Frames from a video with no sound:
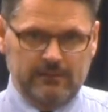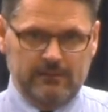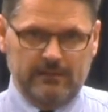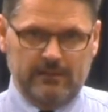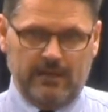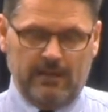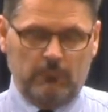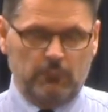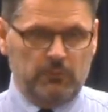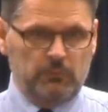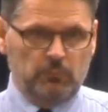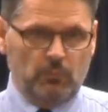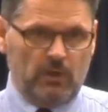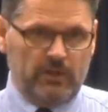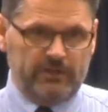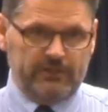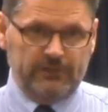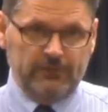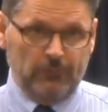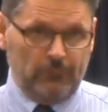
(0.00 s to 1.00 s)
I wouldn't
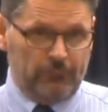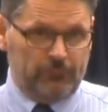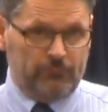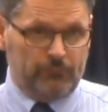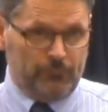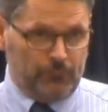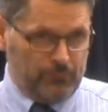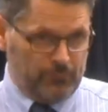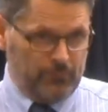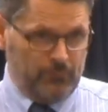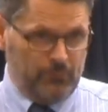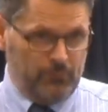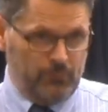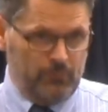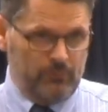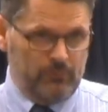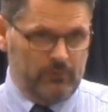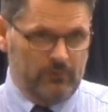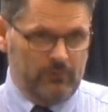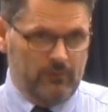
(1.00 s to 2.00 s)
want to go
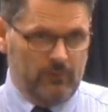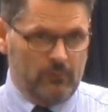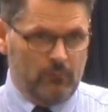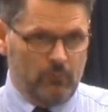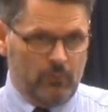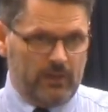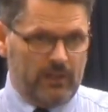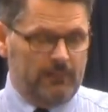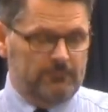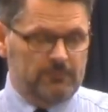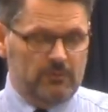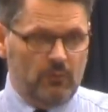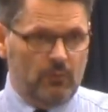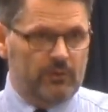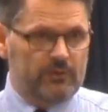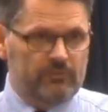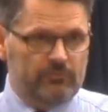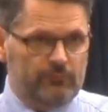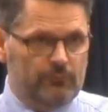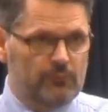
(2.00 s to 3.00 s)
through what I'm
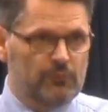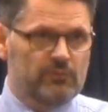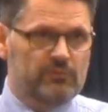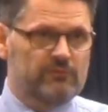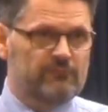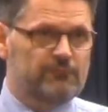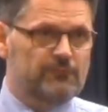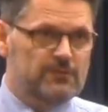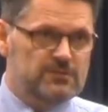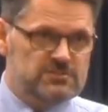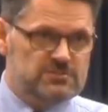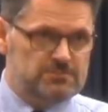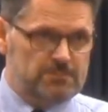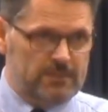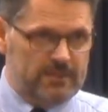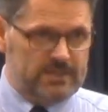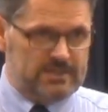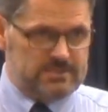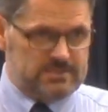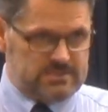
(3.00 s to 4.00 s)
going through in the first
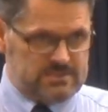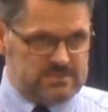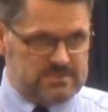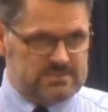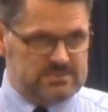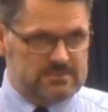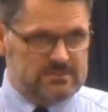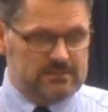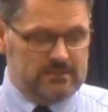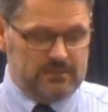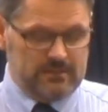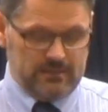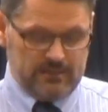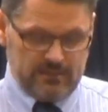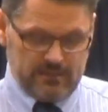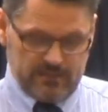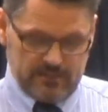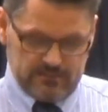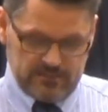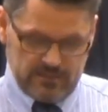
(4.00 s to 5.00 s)
place. And